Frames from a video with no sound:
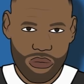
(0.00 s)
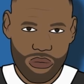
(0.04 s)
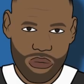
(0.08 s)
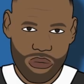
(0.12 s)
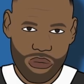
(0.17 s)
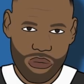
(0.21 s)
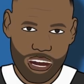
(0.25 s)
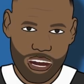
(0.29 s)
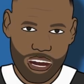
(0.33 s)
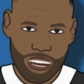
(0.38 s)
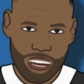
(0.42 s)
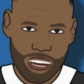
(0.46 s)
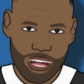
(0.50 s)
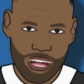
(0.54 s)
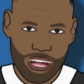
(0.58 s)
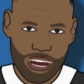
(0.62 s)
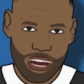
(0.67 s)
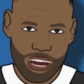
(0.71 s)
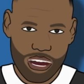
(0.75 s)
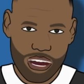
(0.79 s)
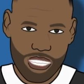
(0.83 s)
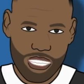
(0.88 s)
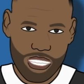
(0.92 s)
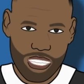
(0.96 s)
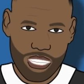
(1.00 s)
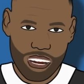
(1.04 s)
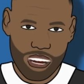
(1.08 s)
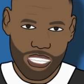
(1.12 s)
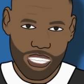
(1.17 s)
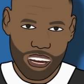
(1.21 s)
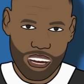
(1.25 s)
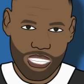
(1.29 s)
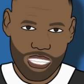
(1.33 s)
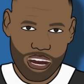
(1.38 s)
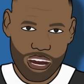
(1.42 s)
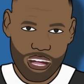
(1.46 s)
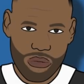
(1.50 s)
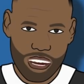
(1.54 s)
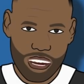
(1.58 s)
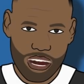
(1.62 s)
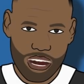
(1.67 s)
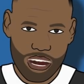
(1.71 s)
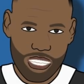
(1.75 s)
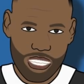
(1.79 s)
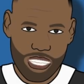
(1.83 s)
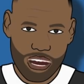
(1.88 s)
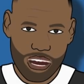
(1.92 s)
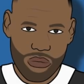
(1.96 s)
I just said, they just asked me
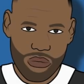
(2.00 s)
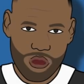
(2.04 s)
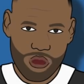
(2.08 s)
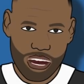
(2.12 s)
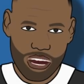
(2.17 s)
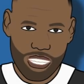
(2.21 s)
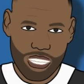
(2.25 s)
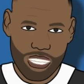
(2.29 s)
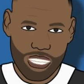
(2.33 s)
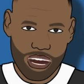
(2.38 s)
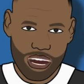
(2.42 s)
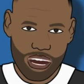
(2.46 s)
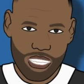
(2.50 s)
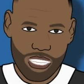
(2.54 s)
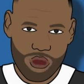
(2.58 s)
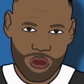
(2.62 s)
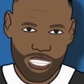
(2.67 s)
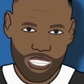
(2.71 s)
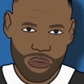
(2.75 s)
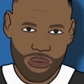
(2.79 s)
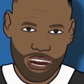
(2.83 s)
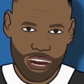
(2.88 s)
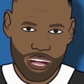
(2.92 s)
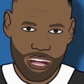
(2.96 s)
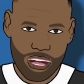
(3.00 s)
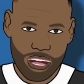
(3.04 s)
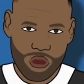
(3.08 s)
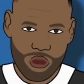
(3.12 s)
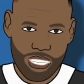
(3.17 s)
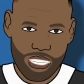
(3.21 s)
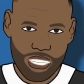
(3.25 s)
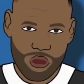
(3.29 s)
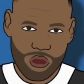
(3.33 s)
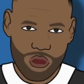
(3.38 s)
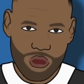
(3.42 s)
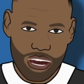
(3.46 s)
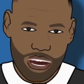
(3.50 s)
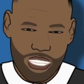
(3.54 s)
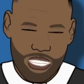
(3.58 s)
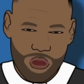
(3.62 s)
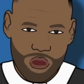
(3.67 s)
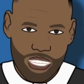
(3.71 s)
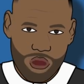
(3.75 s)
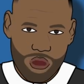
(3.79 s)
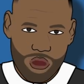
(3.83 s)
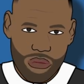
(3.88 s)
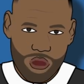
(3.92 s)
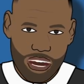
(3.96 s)
that same question. I told him, I don't know. I don't
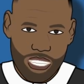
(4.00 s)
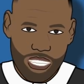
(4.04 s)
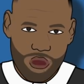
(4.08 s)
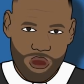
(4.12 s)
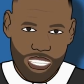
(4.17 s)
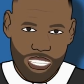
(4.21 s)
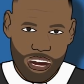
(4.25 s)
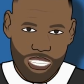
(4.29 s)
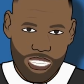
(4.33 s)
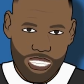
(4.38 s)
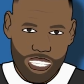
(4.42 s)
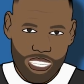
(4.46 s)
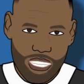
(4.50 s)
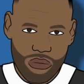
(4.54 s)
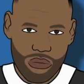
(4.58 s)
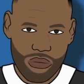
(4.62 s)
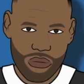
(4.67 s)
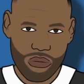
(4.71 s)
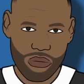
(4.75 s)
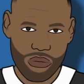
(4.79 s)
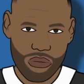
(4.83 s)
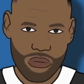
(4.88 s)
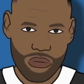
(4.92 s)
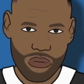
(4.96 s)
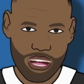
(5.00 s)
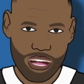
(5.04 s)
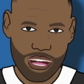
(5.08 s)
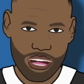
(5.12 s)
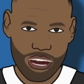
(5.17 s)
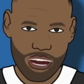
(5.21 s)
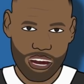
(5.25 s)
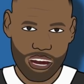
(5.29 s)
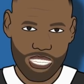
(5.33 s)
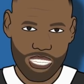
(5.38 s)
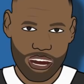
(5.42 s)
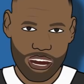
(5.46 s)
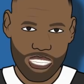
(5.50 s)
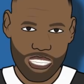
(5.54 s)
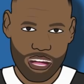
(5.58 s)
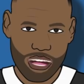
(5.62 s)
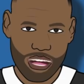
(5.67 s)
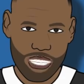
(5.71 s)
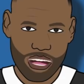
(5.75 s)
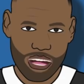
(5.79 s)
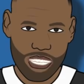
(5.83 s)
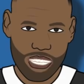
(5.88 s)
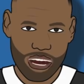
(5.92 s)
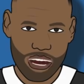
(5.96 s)
know what was going on. JR said he
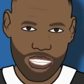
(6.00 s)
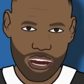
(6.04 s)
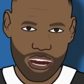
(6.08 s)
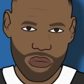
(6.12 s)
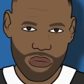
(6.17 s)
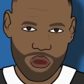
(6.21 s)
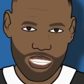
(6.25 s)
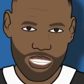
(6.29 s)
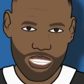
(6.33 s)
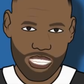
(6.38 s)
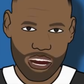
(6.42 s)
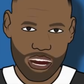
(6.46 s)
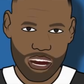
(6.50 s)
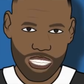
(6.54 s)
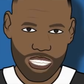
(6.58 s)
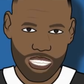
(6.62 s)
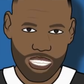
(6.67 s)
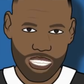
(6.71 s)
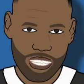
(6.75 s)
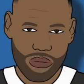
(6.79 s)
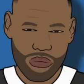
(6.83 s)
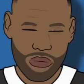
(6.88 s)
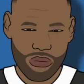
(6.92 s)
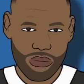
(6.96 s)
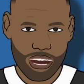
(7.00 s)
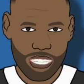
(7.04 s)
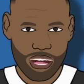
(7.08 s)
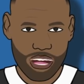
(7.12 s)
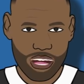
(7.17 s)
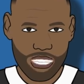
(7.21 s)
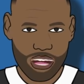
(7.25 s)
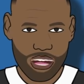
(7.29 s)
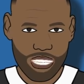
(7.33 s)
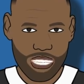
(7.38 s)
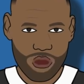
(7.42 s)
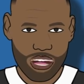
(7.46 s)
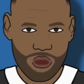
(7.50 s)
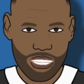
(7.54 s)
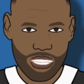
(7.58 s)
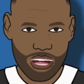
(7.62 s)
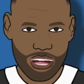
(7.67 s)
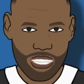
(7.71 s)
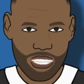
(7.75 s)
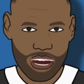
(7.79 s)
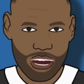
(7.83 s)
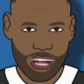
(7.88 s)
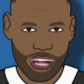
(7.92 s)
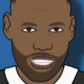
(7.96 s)
thought the game was tied, and he thought we was
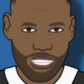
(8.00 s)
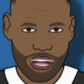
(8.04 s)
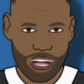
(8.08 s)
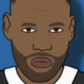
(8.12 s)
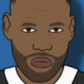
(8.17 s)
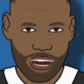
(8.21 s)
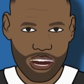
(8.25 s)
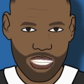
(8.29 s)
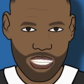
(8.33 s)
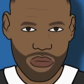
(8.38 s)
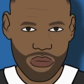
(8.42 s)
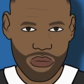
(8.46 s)
going to call a timeout.